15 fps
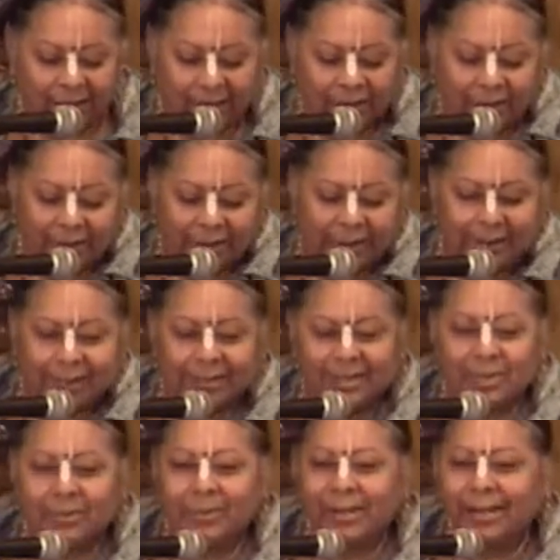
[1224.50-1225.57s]
Okay,
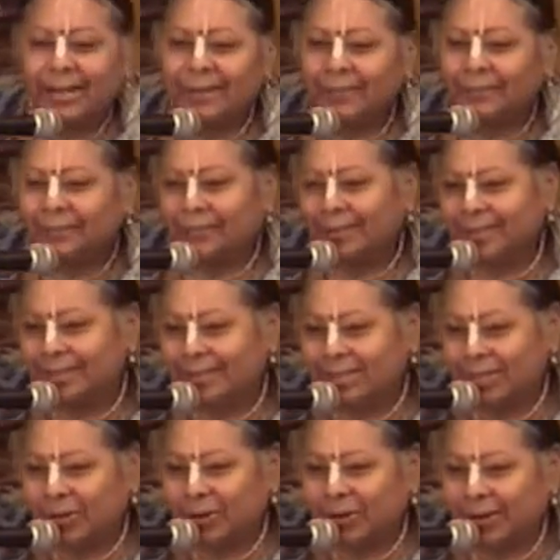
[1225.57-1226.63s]
so we have the
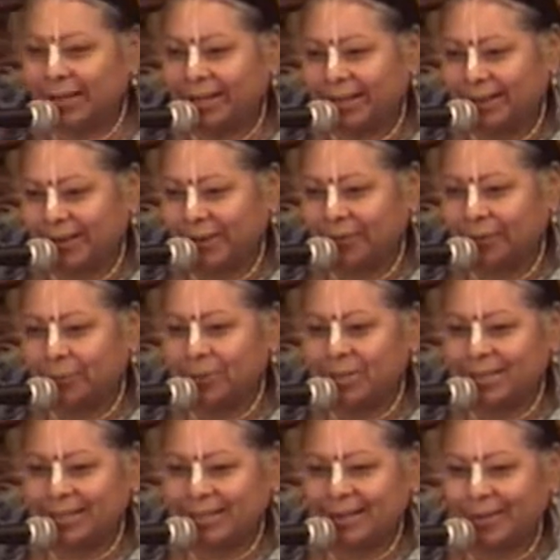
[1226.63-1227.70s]
story of
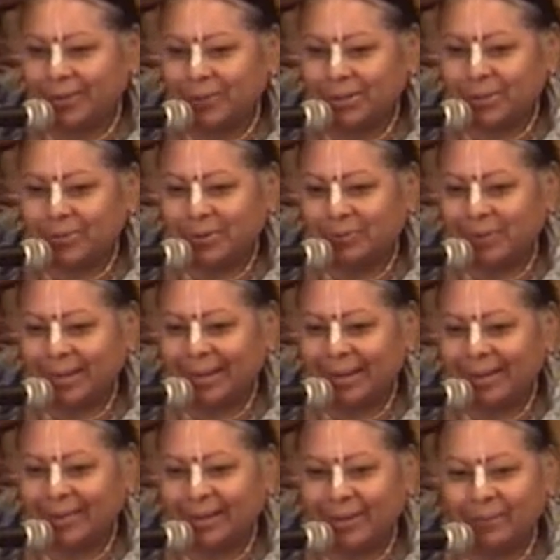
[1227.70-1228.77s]
Putana, which we've been
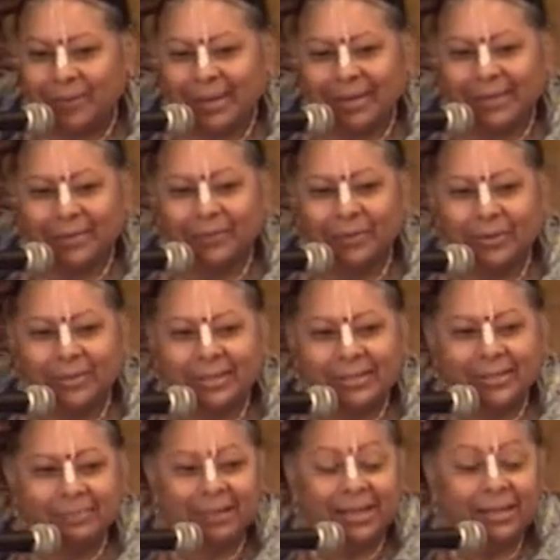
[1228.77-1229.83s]
hearing, many
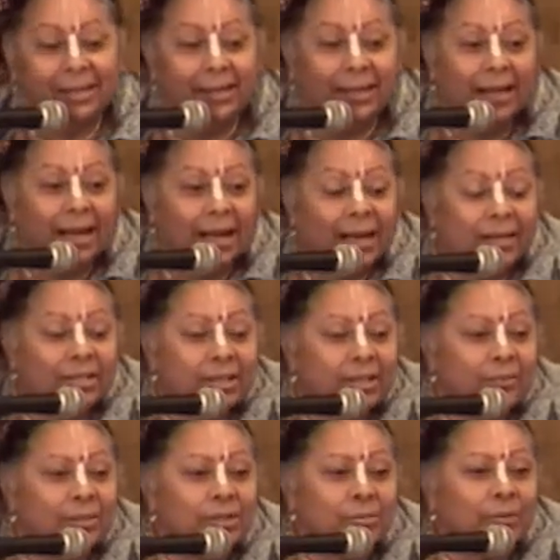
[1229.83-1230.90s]
devotees, many, actually
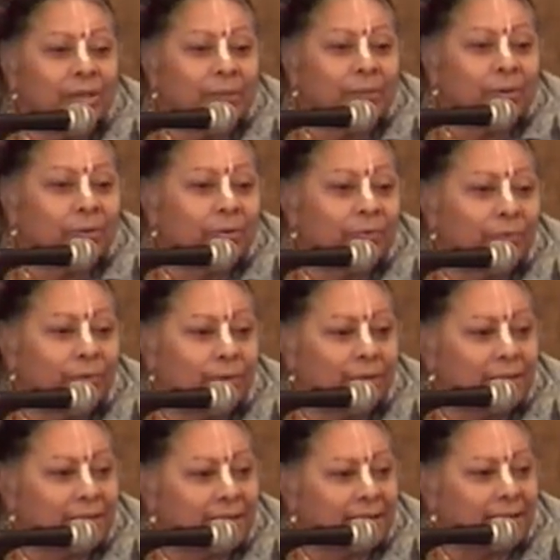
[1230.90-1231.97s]
what's really beautiful
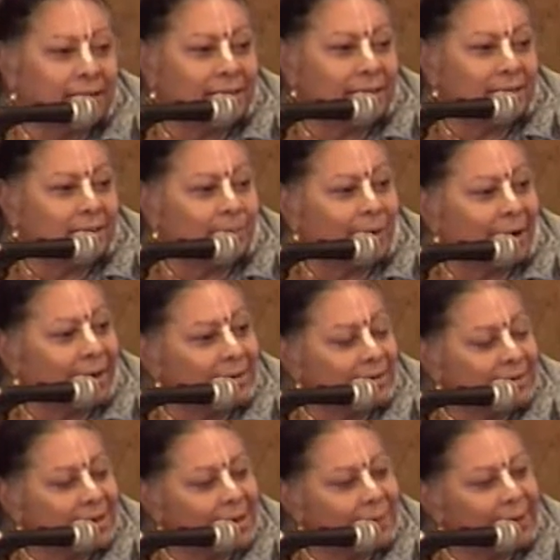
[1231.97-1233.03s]
is that this
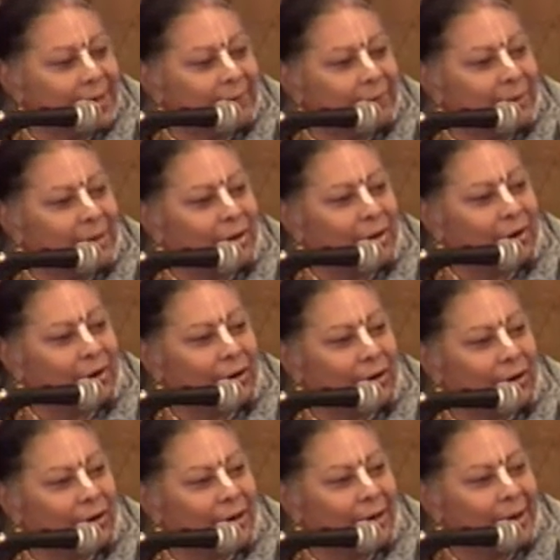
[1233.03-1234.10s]
pastime have been
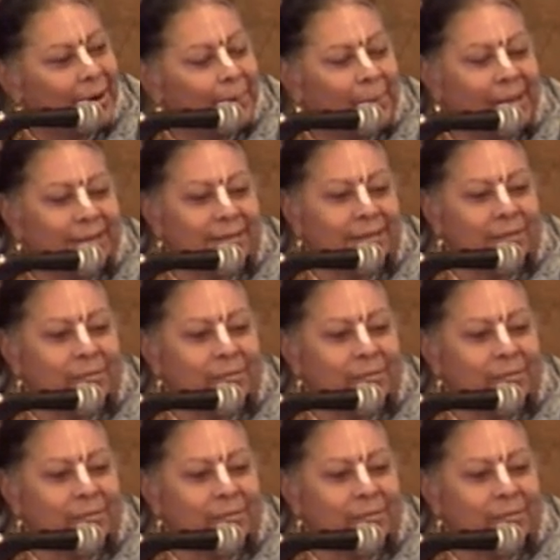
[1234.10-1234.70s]
heard by